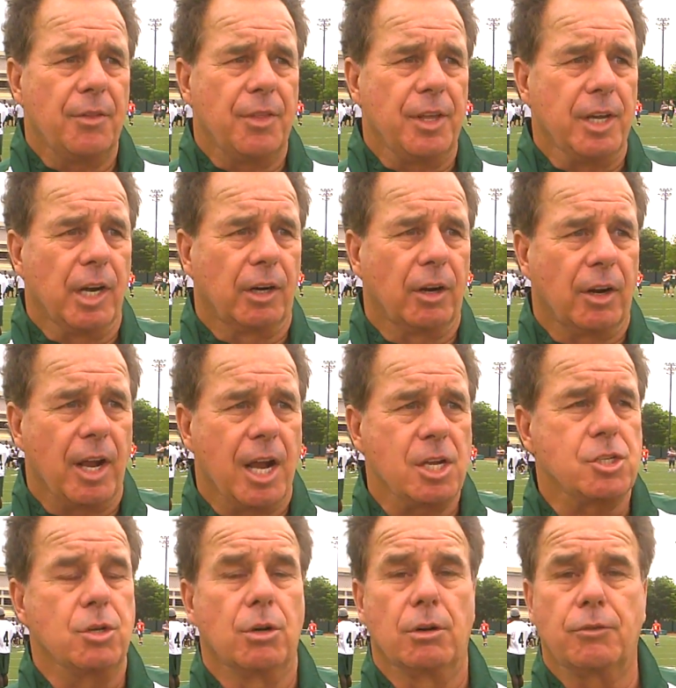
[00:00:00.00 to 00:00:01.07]
The younger
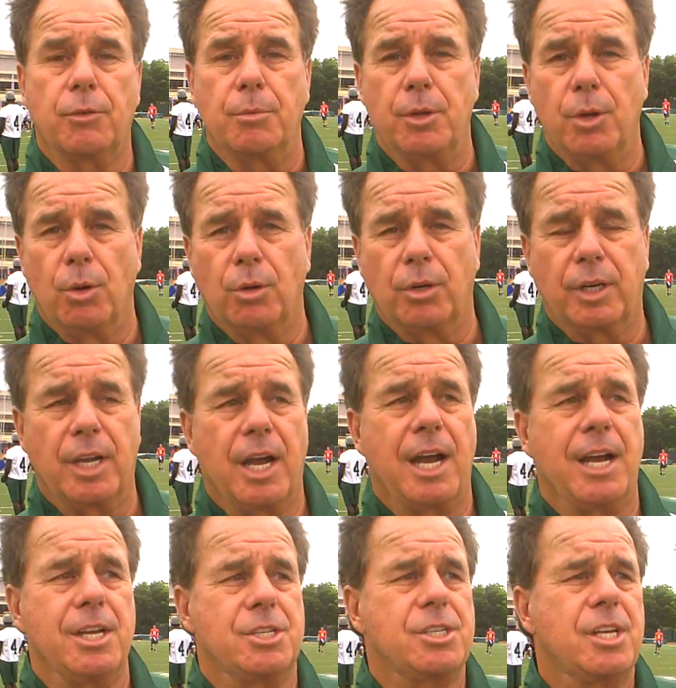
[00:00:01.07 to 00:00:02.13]
guys learn from the older
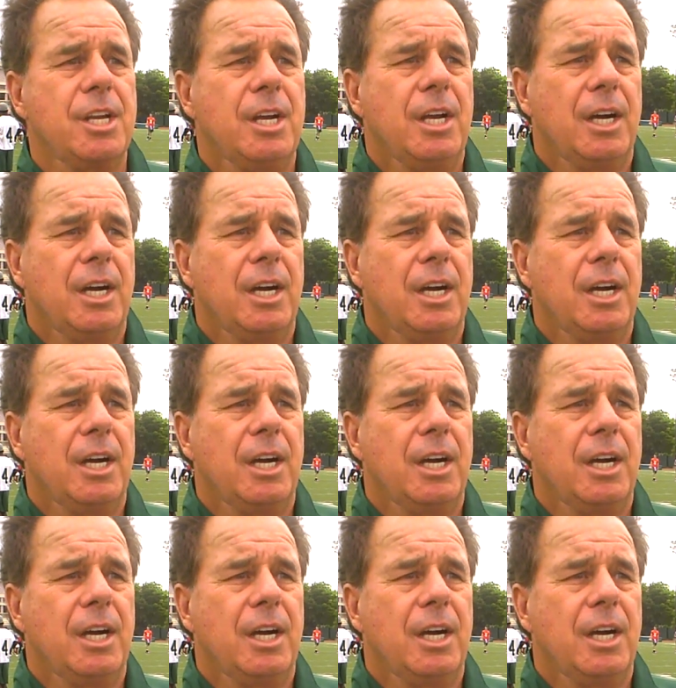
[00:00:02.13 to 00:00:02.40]
guys.